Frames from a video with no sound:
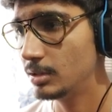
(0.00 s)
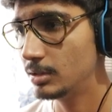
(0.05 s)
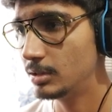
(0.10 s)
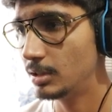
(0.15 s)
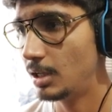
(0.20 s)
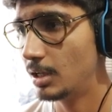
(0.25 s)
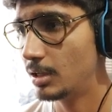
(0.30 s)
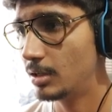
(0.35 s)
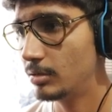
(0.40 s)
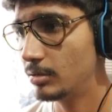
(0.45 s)

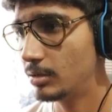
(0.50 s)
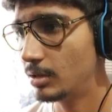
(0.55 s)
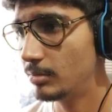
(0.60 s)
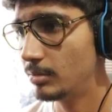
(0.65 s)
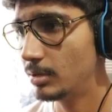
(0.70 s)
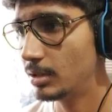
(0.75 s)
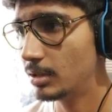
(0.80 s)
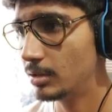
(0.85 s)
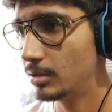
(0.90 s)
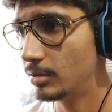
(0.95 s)
It's like you
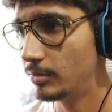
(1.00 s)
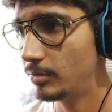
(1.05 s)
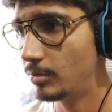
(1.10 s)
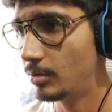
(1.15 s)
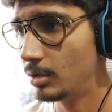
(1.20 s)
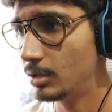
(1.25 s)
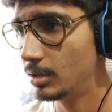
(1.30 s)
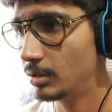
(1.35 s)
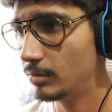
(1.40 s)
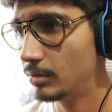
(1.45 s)
can make it in the
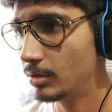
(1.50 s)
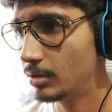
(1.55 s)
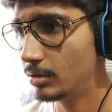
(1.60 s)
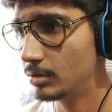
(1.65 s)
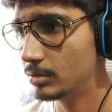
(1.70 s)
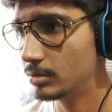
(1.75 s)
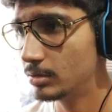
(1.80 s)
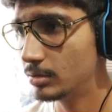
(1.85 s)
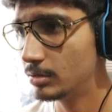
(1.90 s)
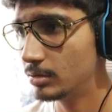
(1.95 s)
falling way
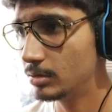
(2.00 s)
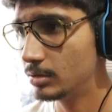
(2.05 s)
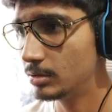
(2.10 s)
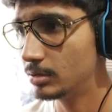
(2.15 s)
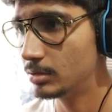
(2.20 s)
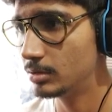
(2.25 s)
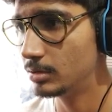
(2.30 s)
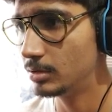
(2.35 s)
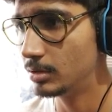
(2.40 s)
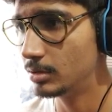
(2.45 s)
also.
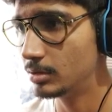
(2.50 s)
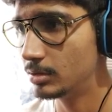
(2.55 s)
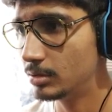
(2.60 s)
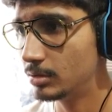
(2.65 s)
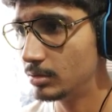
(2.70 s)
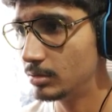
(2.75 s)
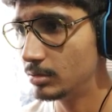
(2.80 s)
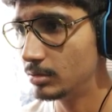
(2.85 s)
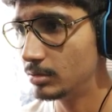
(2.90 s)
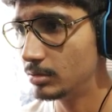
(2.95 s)
It's
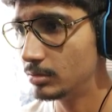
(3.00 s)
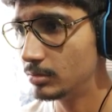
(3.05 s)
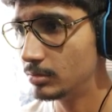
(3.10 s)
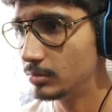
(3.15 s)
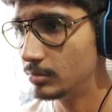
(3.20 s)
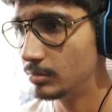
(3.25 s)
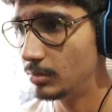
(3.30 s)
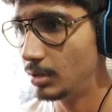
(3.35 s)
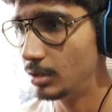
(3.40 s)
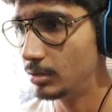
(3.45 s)
just
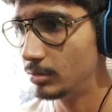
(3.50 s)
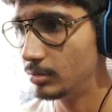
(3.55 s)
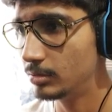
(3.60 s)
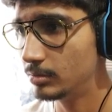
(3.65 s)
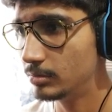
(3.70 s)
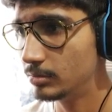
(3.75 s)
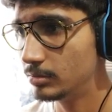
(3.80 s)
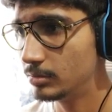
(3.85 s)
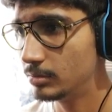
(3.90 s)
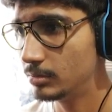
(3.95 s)
my
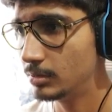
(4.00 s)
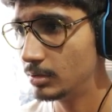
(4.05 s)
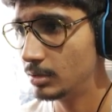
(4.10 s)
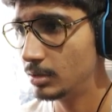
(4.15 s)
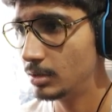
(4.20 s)
own.